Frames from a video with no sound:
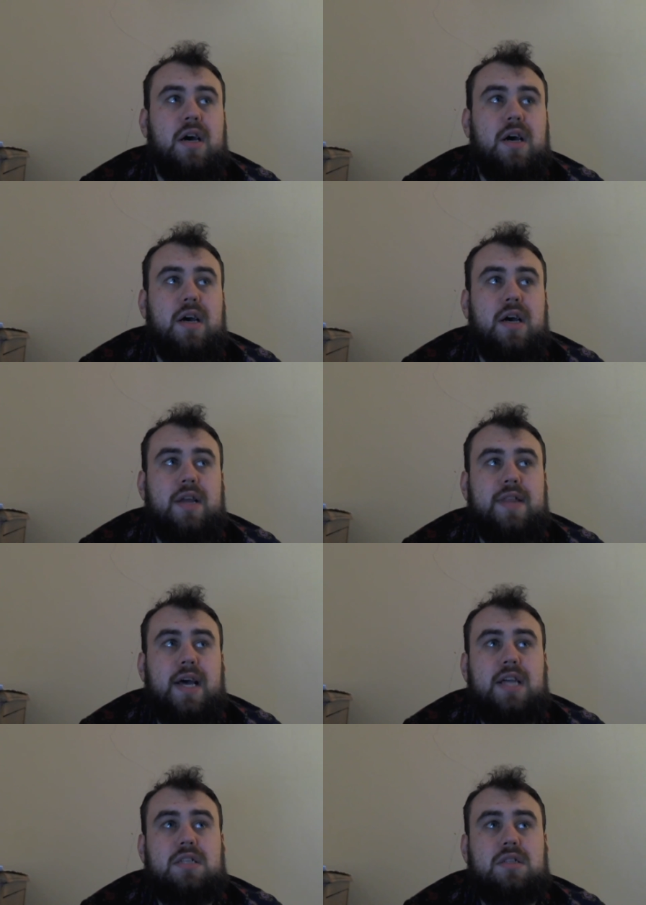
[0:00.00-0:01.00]
and that
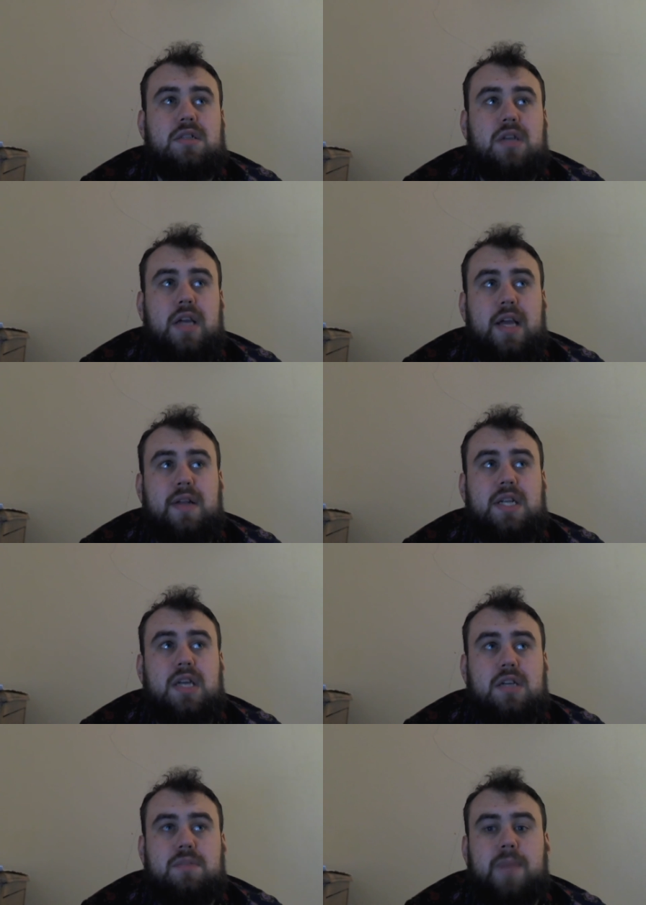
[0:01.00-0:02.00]
is that it
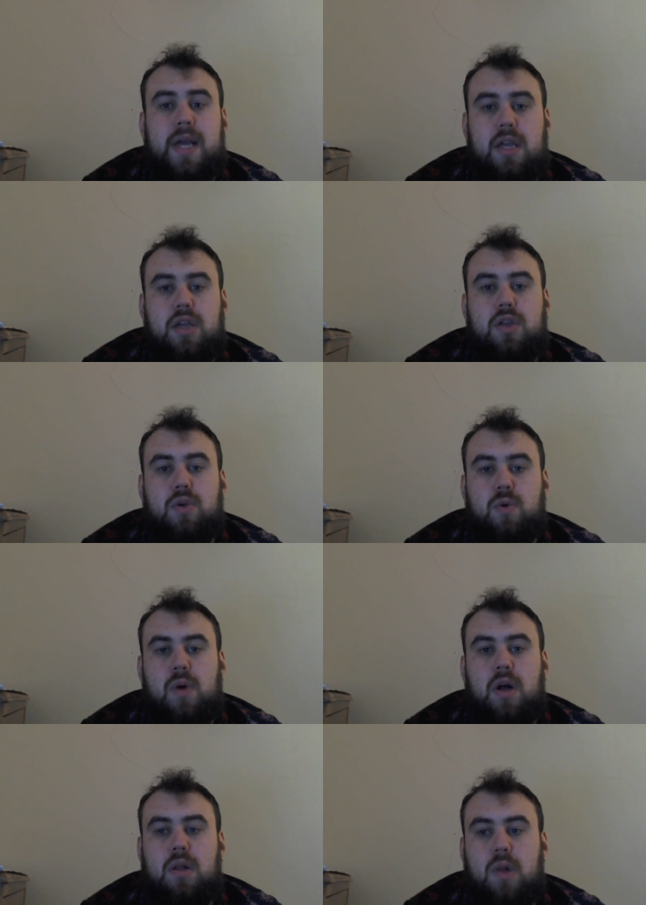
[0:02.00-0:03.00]
does make you
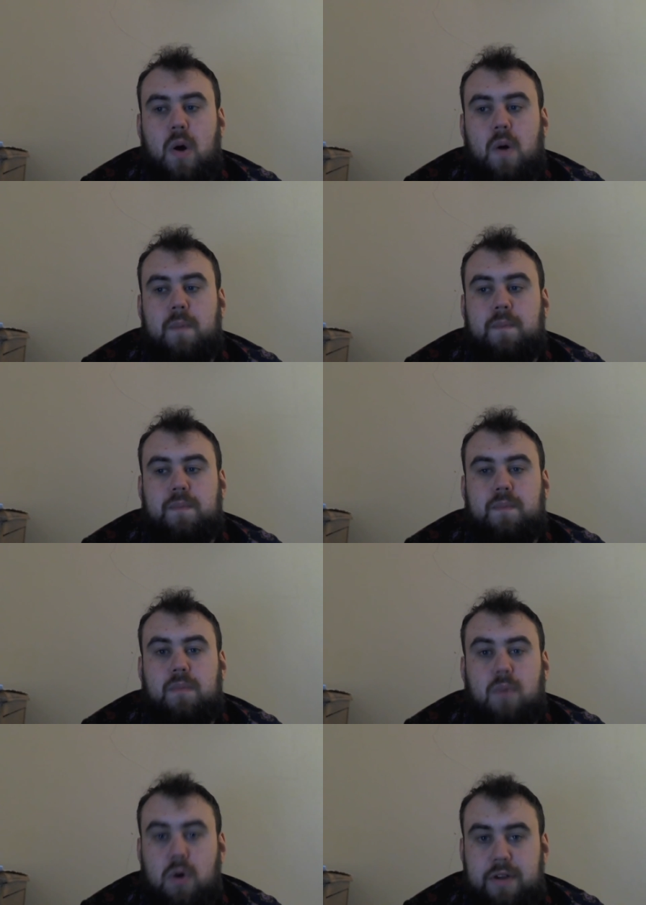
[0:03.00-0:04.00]
a lot
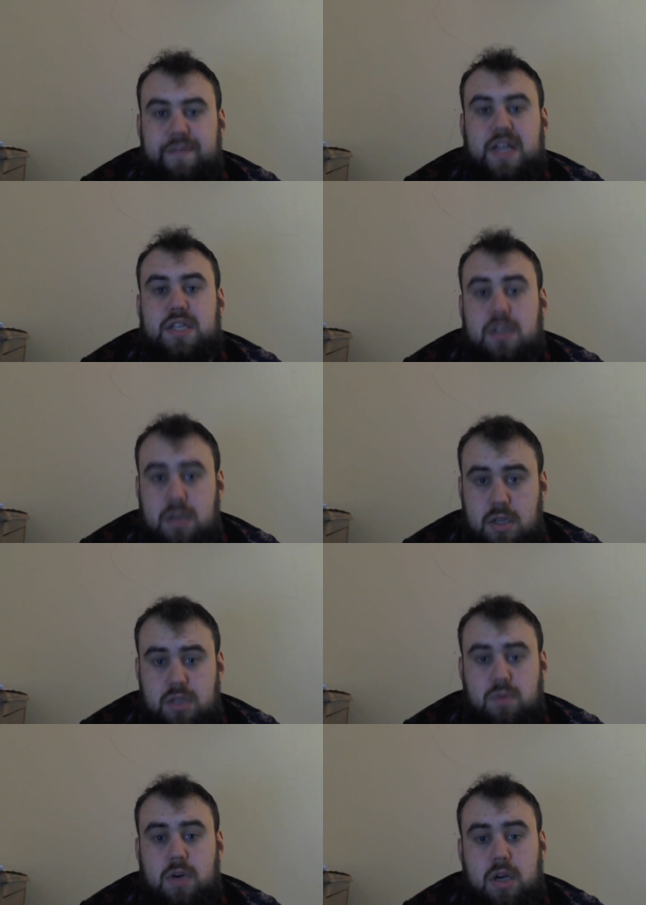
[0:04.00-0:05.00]
more efficient as a
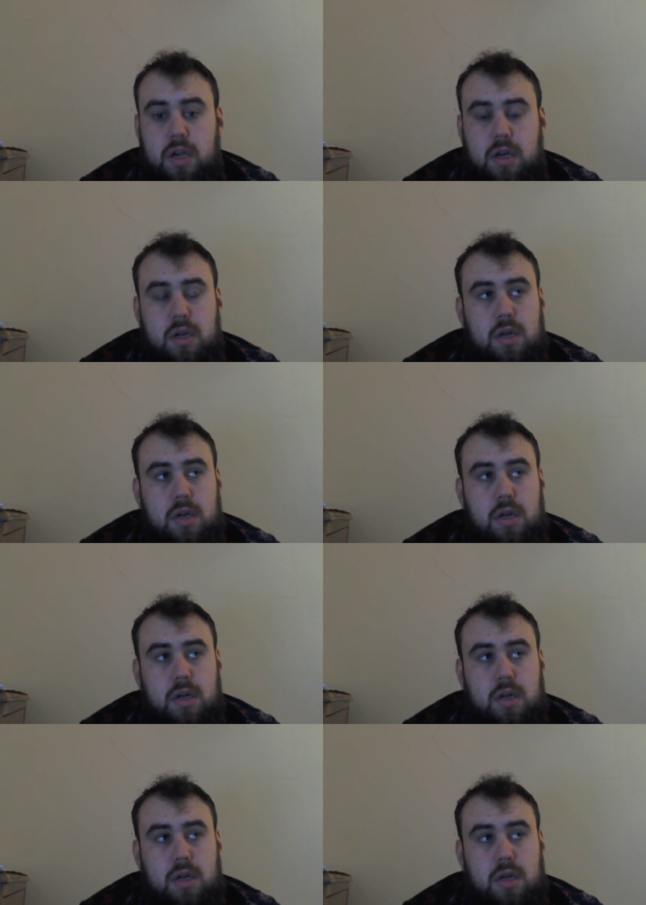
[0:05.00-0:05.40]
worker.